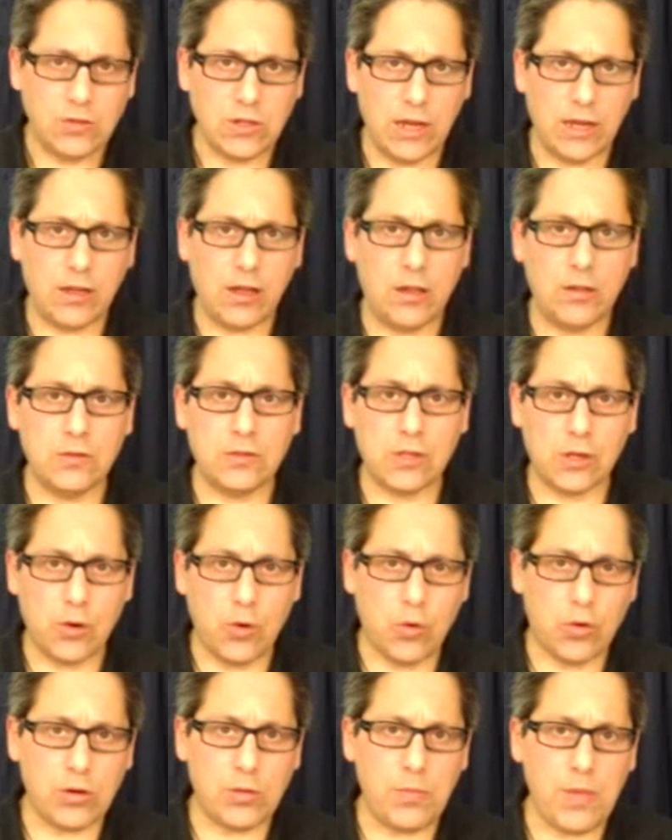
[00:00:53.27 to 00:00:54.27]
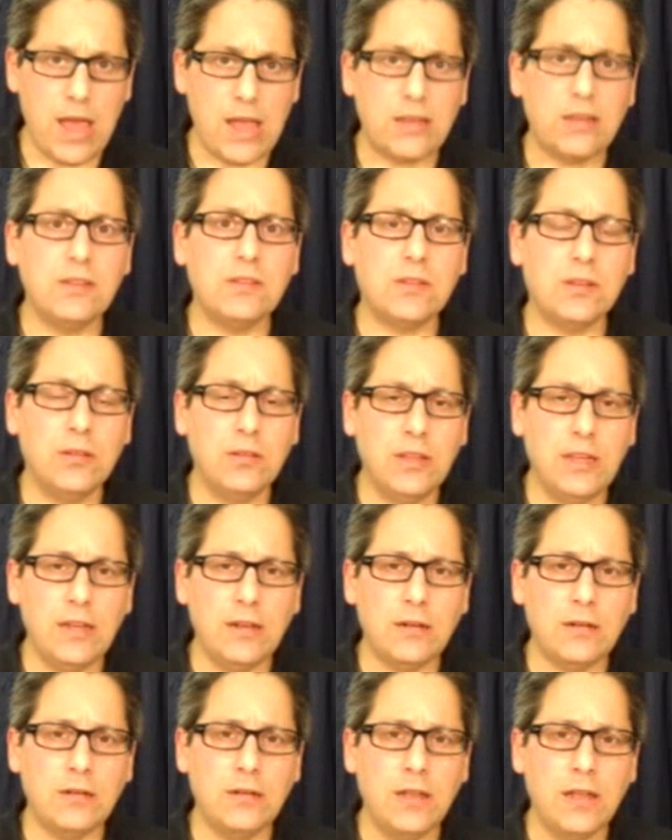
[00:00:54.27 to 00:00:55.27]
Jay Cutler's the quarterback. He's the
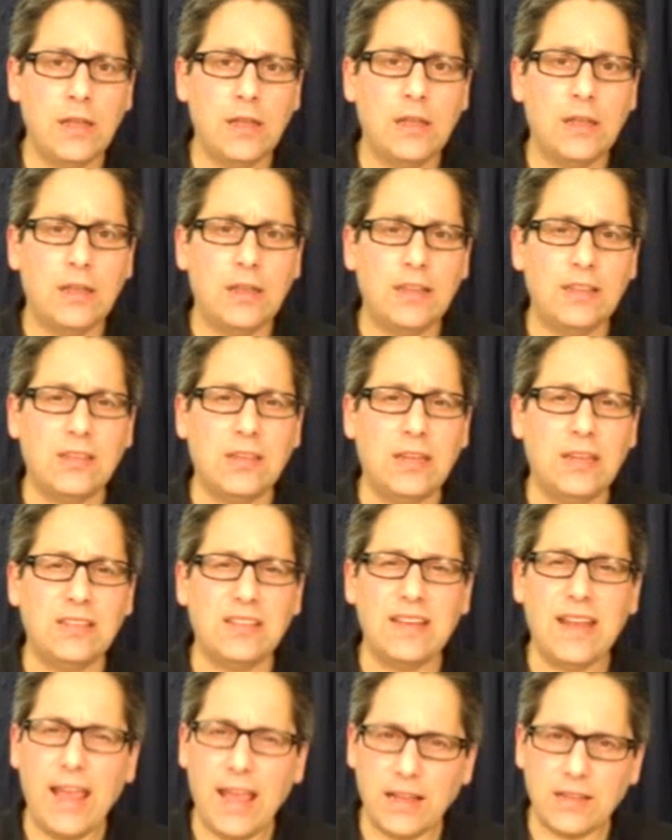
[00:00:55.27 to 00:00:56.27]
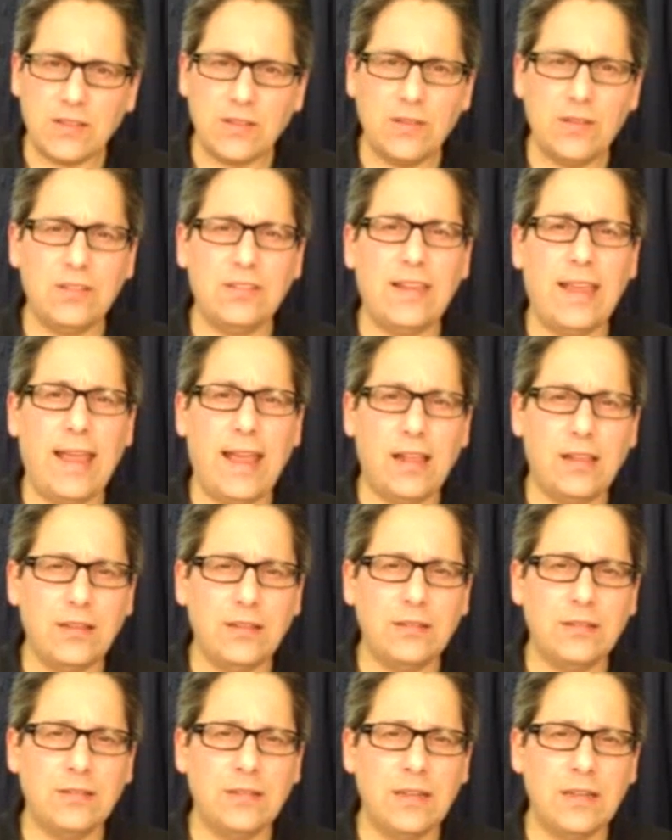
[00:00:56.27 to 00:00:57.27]
leader. He's an excellent
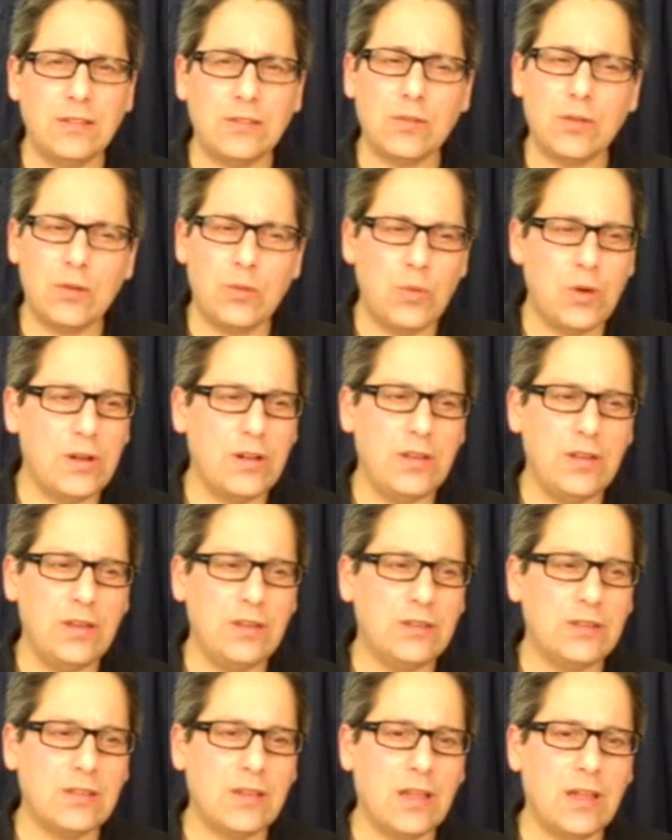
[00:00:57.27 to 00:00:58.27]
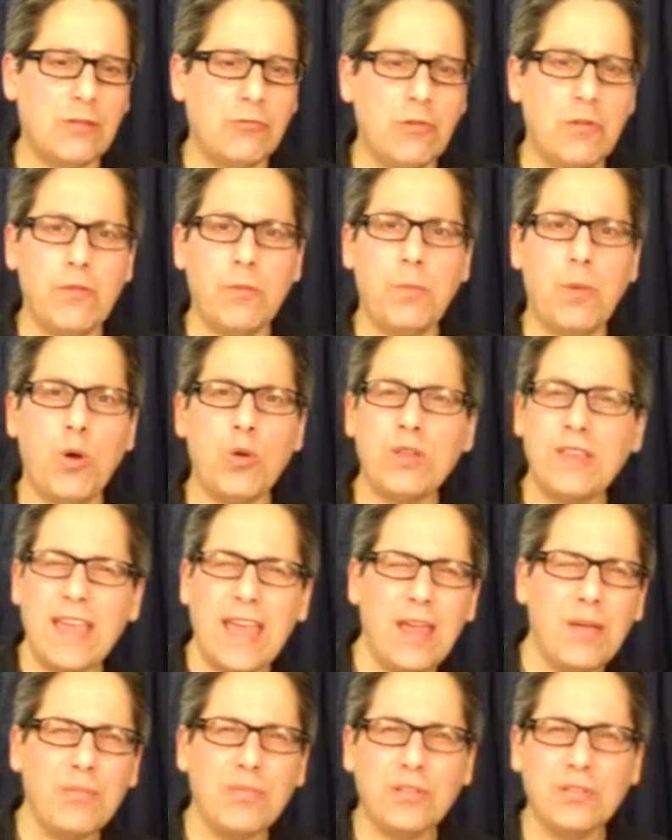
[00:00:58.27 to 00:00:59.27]
talent. He's sort of one of these riverboat
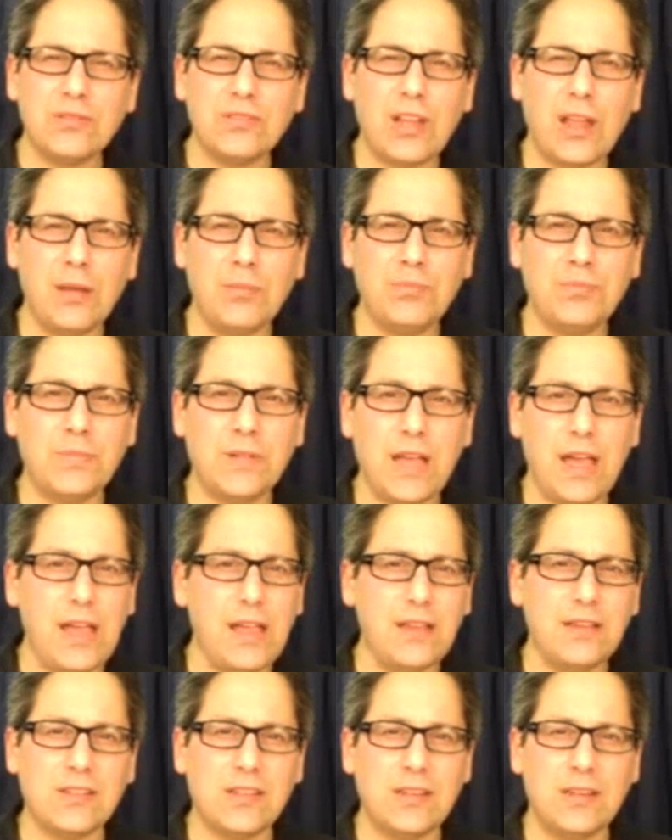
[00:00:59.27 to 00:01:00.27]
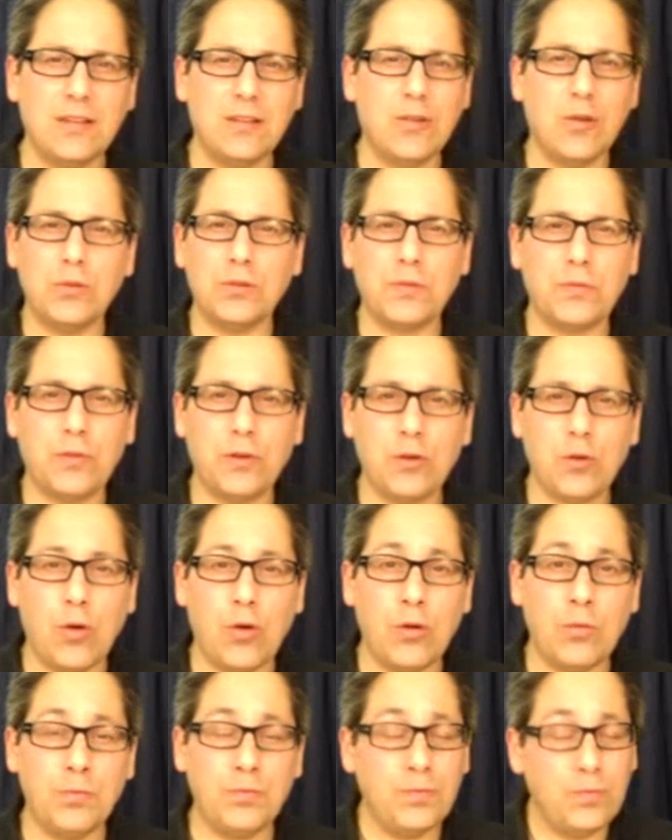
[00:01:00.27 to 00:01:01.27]
gambler type guys. He goes for it
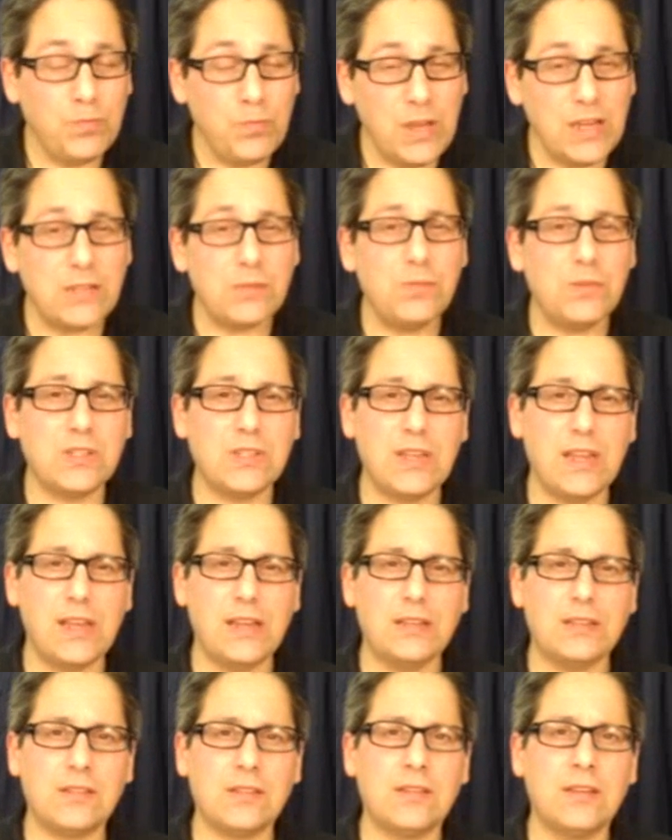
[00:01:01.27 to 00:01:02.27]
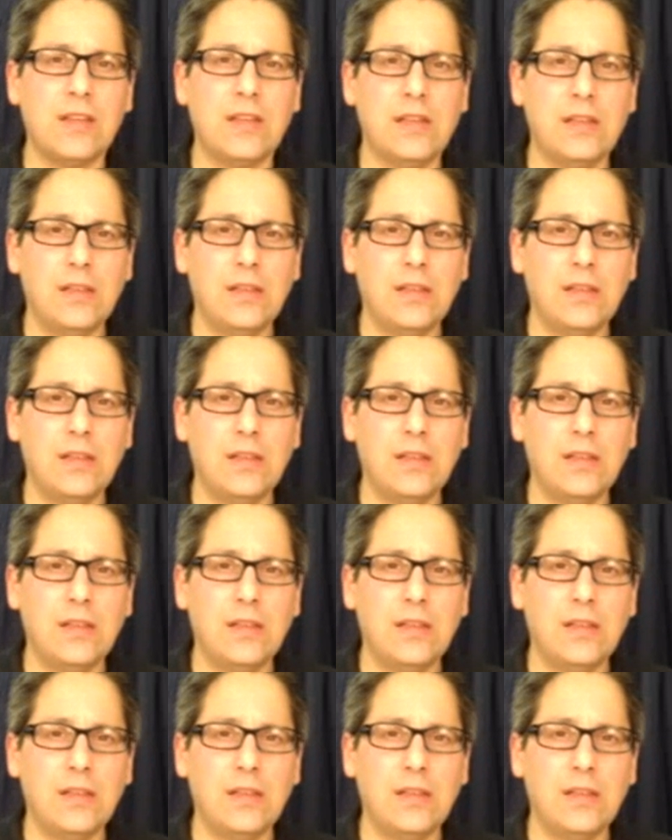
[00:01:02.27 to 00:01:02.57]
all, makes mistakes.